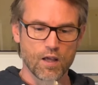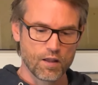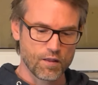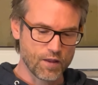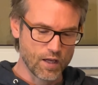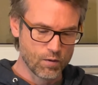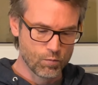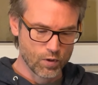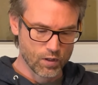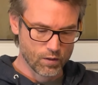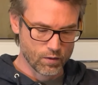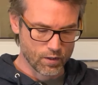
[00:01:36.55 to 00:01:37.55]
They
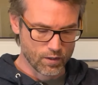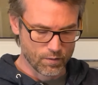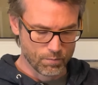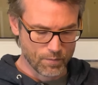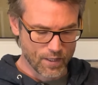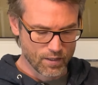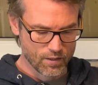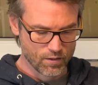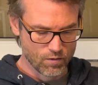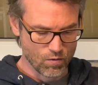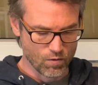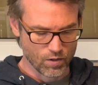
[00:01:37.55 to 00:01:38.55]
will make
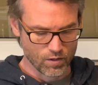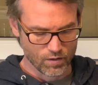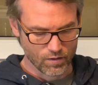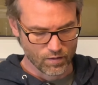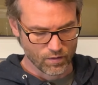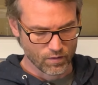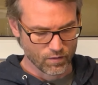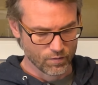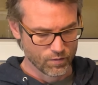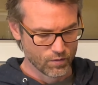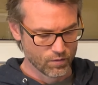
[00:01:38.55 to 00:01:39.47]
your